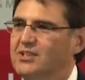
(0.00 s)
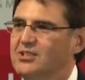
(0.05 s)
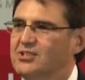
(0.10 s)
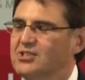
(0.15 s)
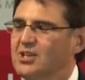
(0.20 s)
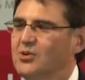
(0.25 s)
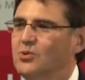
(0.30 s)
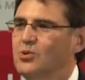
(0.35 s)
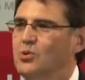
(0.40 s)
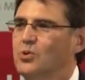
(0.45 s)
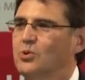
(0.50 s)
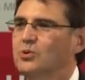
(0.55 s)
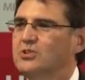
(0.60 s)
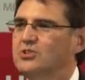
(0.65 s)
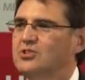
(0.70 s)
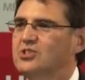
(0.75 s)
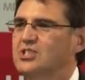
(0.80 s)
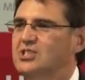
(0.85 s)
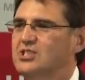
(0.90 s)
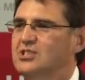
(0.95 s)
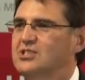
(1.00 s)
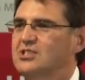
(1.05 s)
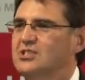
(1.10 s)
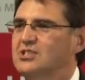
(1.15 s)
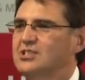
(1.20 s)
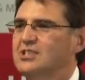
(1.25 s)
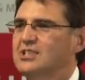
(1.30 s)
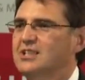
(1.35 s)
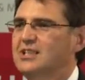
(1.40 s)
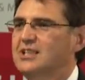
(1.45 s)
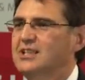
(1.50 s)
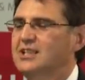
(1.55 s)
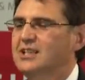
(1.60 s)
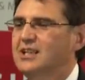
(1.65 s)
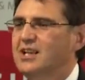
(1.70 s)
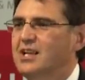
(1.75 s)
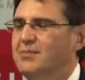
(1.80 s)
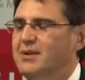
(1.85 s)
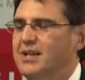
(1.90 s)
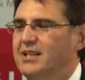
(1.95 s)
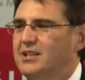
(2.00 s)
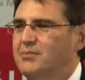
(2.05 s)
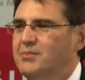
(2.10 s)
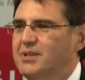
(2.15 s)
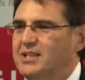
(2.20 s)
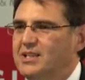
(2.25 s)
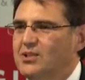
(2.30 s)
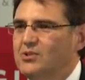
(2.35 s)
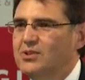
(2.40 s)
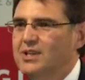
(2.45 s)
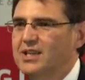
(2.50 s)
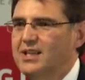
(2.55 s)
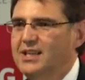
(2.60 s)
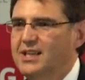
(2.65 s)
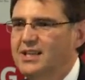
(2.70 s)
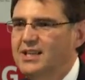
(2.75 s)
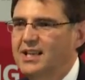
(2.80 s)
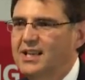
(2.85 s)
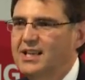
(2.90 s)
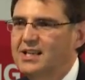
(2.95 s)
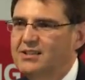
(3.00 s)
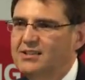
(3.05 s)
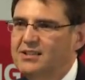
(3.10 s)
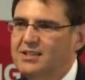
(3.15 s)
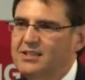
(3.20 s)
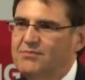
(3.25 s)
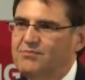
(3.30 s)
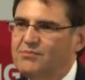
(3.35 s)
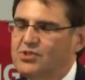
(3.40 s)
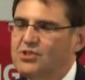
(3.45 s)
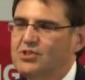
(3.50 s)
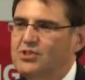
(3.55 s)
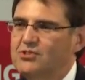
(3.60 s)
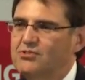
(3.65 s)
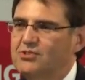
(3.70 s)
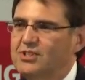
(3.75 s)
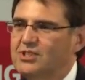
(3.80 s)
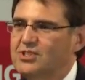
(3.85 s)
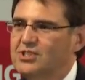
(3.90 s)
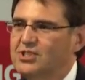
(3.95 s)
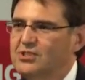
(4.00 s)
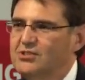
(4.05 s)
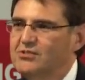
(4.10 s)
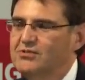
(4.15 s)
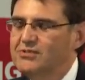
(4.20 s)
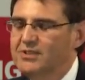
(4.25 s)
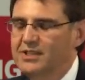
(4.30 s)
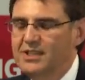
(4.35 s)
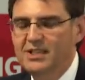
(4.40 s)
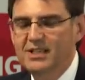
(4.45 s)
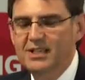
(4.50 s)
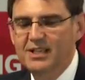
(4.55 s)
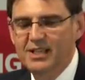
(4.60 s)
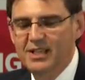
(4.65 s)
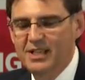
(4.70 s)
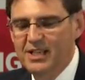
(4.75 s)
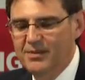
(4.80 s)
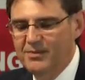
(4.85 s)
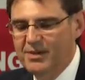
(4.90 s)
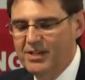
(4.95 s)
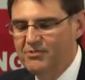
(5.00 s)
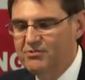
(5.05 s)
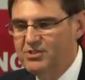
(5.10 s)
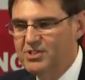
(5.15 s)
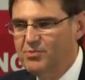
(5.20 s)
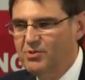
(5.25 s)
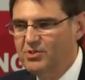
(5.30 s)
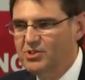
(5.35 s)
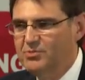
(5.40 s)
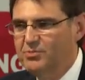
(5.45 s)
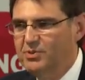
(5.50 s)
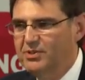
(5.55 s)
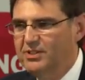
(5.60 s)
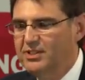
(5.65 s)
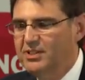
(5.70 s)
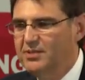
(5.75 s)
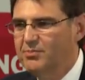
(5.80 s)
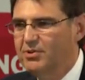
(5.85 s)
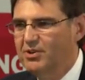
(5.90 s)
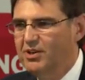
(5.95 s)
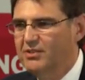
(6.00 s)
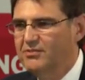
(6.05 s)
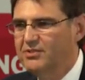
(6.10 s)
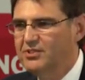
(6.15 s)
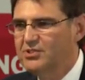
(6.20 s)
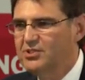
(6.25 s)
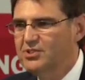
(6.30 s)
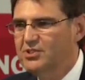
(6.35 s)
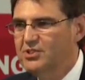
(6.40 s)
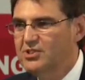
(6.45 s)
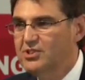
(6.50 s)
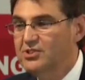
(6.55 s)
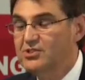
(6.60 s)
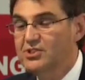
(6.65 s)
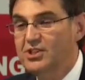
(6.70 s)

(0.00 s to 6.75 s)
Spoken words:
So all decisions about the medical care, and the surgery itself are the responsibility of the private surgeon.